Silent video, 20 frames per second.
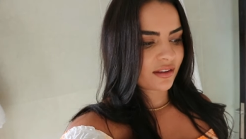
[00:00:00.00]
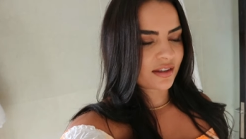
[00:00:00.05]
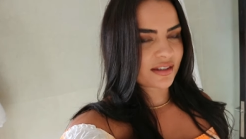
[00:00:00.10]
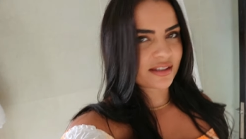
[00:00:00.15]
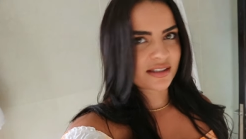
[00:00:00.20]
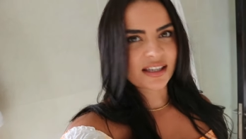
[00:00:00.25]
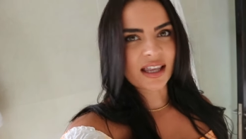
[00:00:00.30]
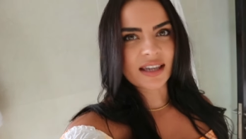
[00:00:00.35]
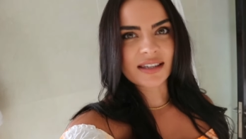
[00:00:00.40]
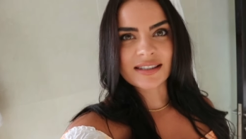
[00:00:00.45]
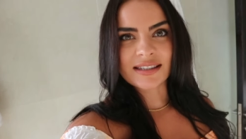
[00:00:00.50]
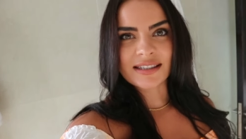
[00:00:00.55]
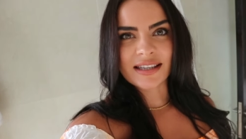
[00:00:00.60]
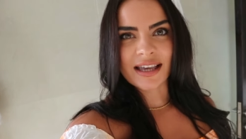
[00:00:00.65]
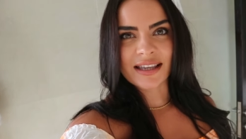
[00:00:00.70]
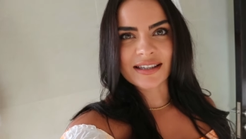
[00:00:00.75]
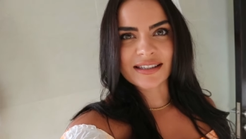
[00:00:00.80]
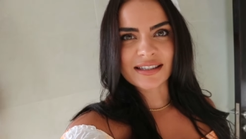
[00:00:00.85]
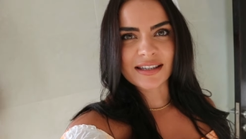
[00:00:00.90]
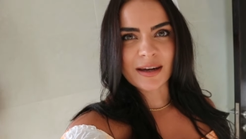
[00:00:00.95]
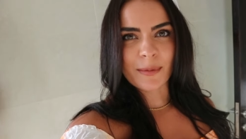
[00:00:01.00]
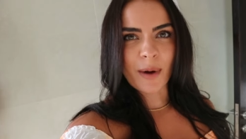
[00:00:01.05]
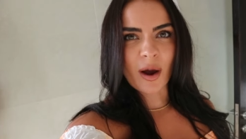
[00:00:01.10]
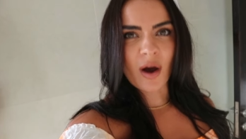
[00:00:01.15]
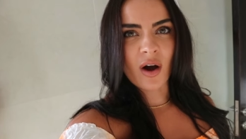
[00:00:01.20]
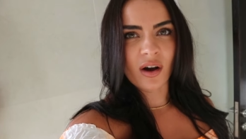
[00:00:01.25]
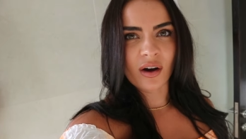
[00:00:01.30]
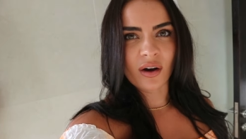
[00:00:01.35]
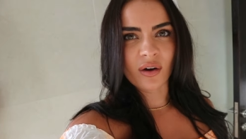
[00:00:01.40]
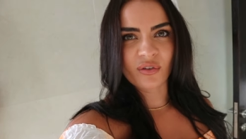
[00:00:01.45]
the sun sets in
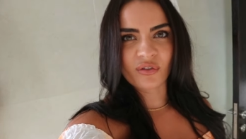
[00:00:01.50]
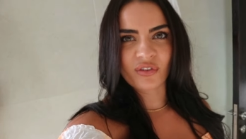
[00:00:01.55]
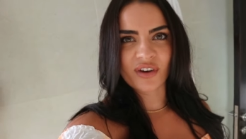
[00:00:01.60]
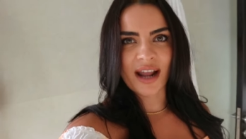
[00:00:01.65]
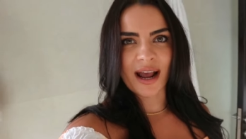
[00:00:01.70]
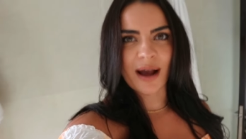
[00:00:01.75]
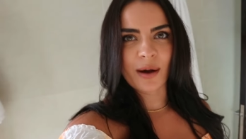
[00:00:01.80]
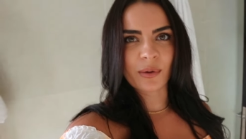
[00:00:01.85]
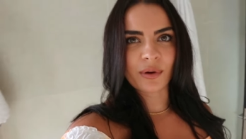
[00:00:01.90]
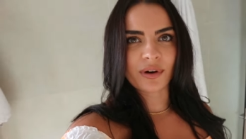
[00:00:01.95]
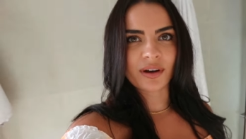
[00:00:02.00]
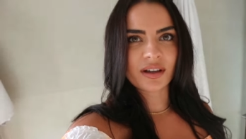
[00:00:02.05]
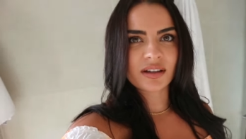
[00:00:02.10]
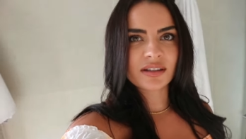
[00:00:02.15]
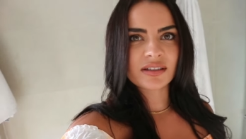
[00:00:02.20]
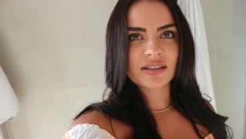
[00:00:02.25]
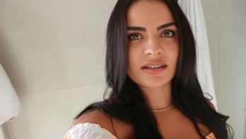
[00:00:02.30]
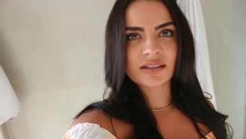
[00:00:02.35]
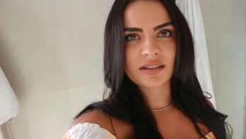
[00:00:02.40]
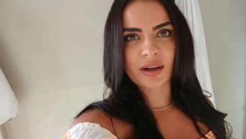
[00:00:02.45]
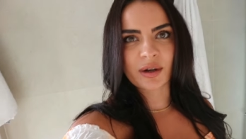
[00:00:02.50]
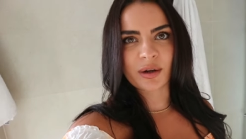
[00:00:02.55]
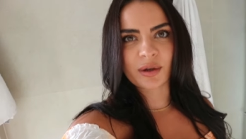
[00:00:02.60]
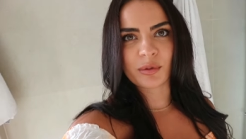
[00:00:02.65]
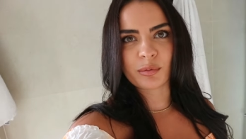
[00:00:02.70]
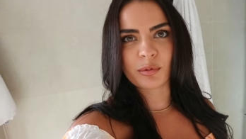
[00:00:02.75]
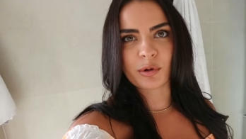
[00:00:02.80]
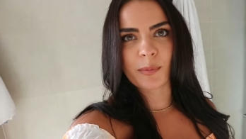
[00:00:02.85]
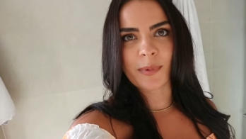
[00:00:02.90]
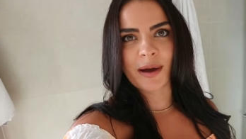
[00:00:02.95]
about half an hour
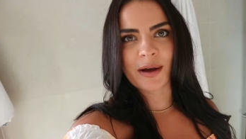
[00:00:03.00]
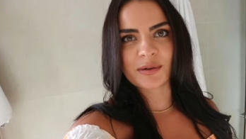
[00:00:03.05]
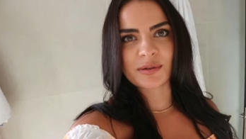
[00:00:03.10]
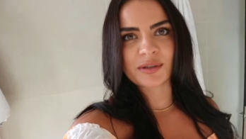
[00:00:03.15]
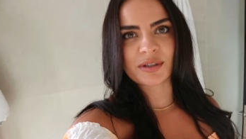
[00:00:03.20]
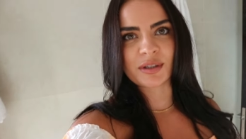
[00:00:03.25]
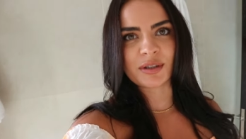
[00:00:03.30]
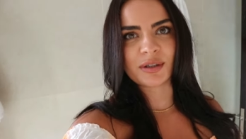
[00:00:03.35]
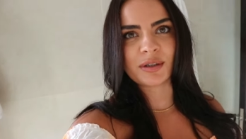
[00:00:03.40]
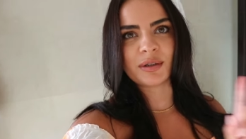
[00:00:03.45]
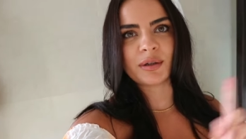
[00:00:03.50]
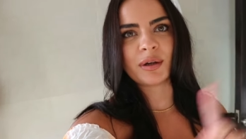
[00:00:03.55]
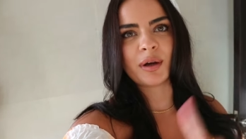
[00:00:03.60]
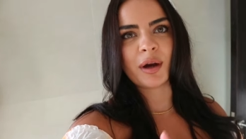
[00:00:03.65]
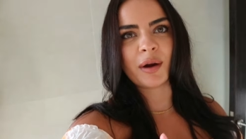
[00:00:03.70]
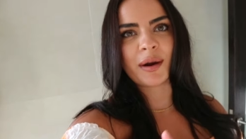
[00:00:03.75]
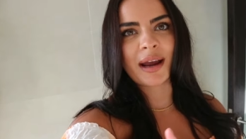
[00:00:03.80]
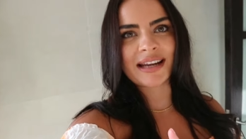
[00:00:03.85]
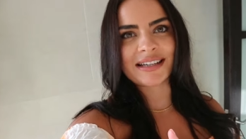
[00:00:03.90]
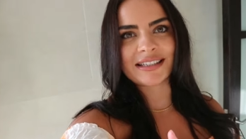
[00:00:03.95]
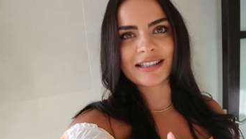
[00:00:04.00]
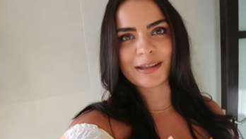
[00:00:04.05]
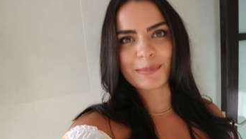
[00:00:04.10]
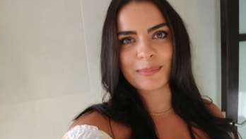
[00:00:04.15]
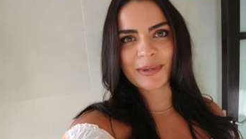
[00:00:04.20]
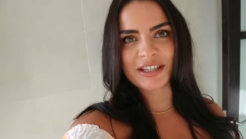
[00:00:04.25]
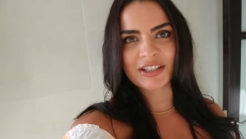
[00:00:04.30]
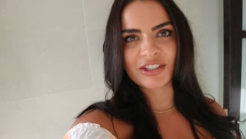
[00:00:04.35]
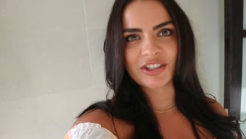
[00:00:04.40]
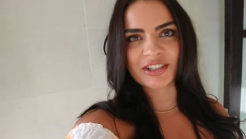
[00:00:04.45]
so we're about to go ahead to the
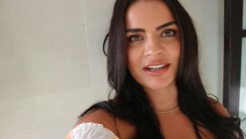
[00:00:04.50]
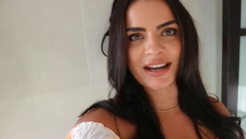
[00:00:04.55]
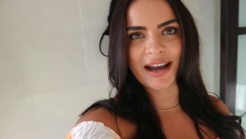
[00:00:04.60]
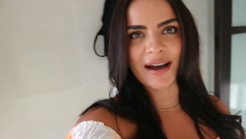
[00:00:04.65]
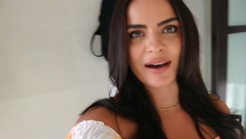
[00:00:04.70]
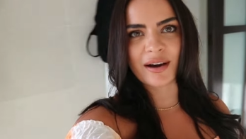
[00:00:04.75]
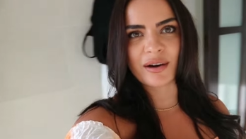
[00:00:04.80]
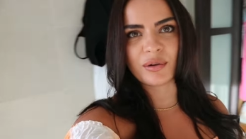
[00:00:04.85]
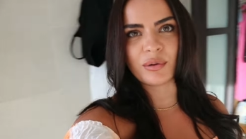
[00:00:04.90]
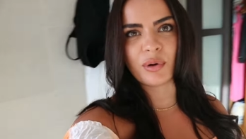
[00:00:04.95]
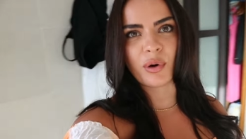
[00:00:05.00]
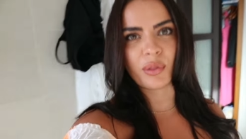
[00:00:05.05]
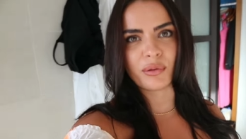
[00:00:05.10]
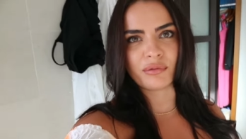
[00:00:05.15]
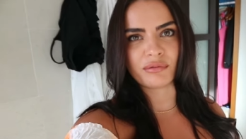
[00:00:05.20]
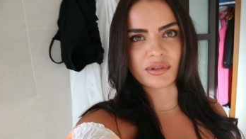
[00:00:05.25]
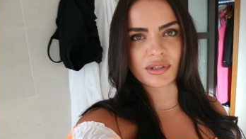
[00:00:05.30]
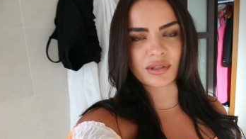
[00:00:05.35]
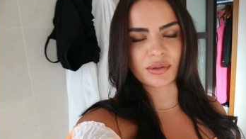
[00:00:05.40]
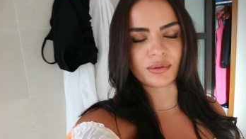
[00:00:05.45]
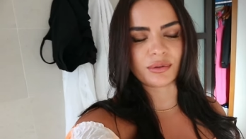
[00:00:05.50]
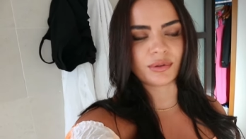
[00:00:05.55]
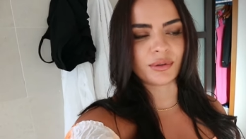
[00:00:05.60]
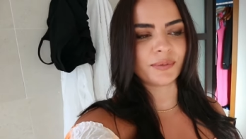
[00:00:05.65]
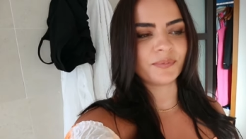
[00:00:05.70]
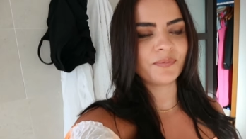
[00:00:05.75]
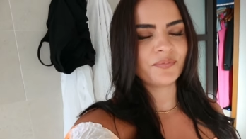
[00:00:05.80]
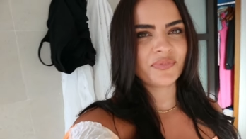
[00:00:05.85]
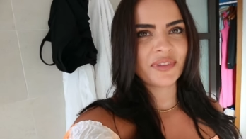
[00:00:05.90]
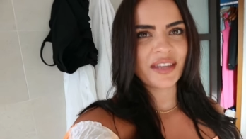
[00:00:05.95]
beach now on the
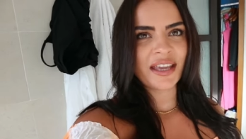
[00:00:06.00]
resort